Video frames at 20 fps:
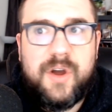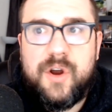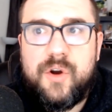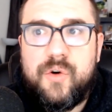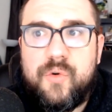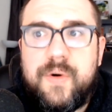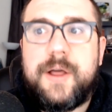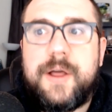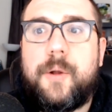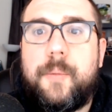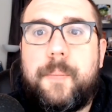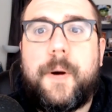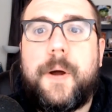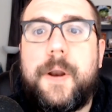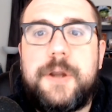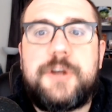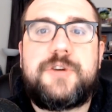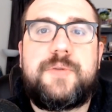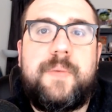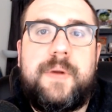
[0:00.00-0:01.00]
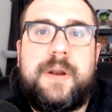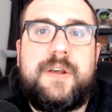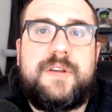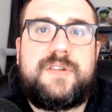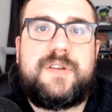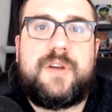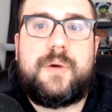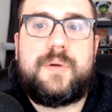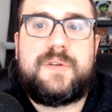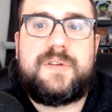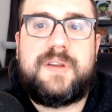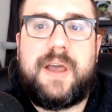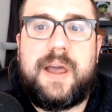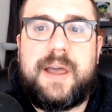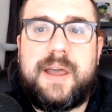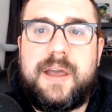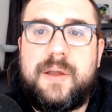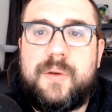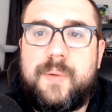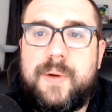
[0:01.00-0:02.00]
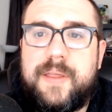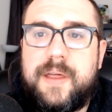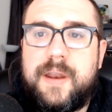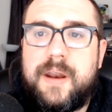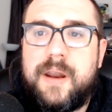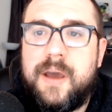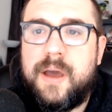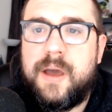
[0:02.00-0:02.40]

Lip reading: real punishment associated with it,